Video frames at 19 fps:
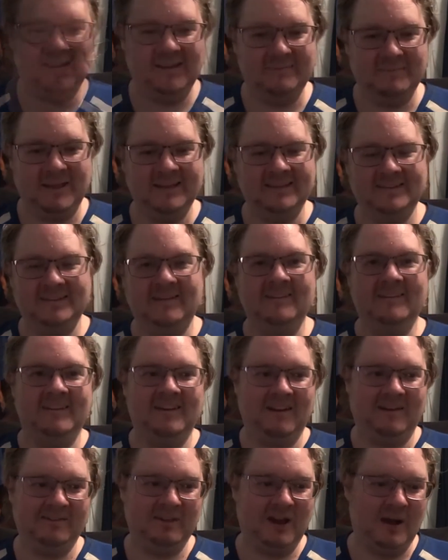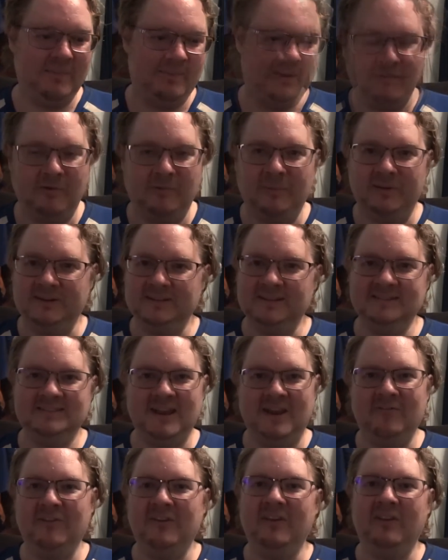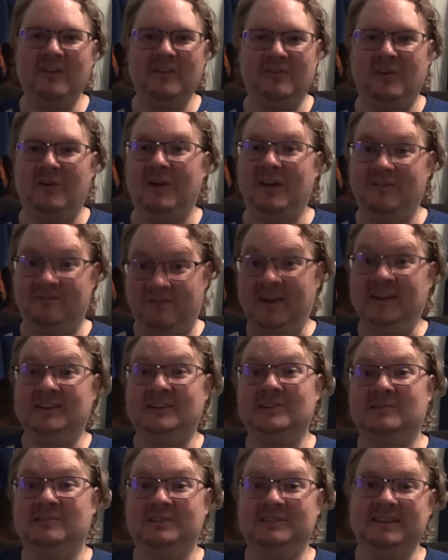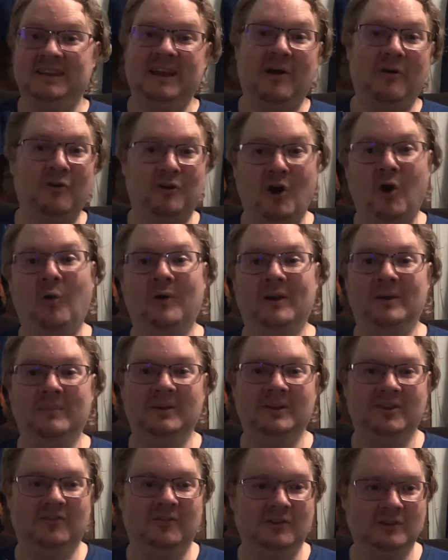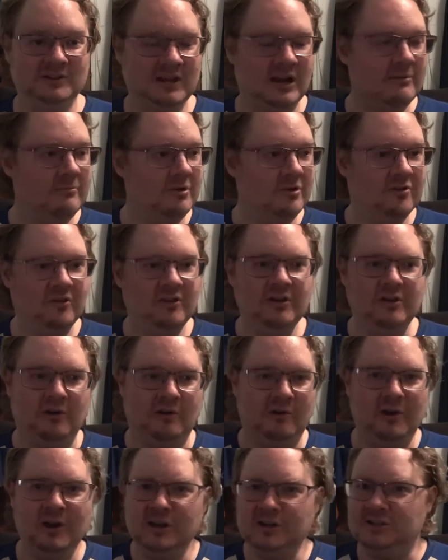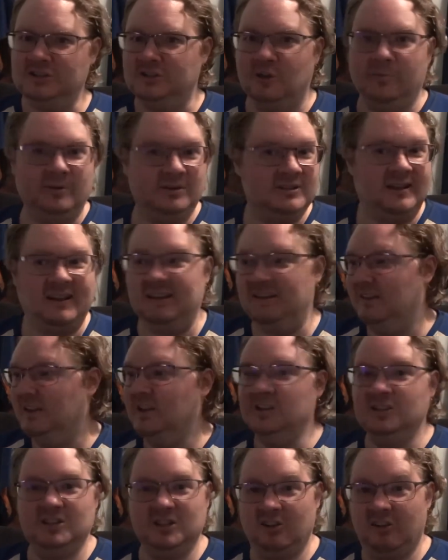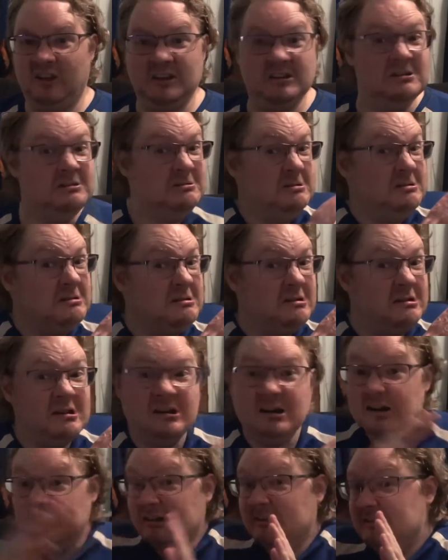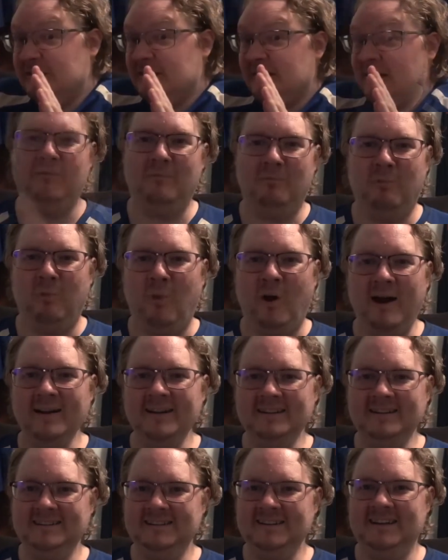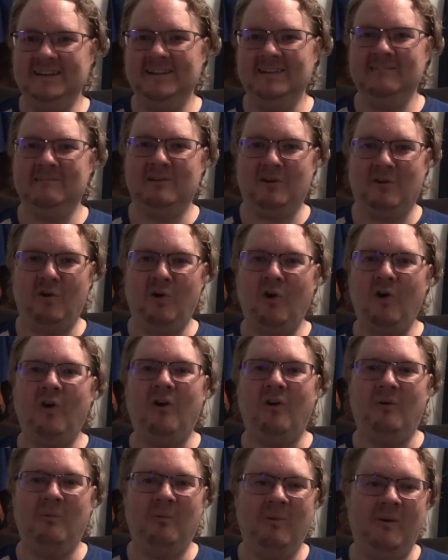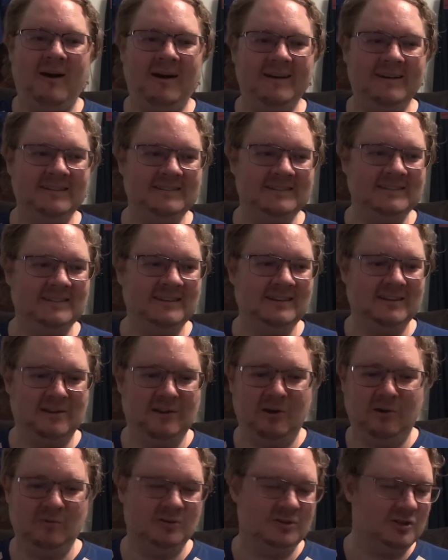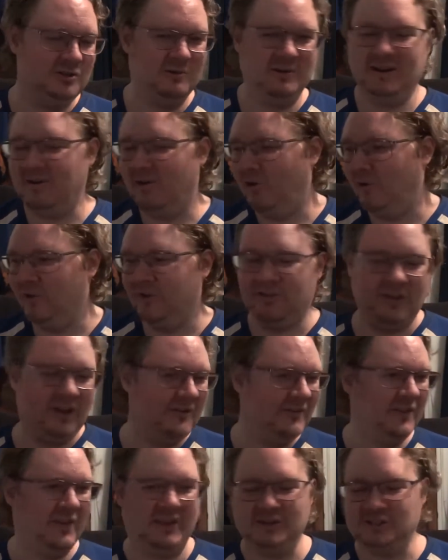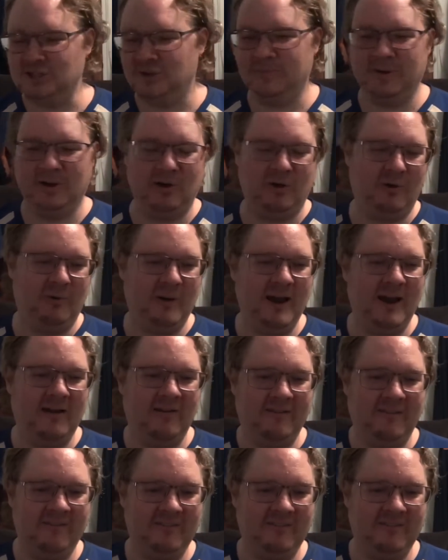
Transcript: That's starting to get off topic, but she's definitely very adventurous and outgoing. I mean, the first time we see her, she's almost like a ninja, like, huh, huh, why is she here at all? Why is she, you know, doing all this stuff and like jumping all around?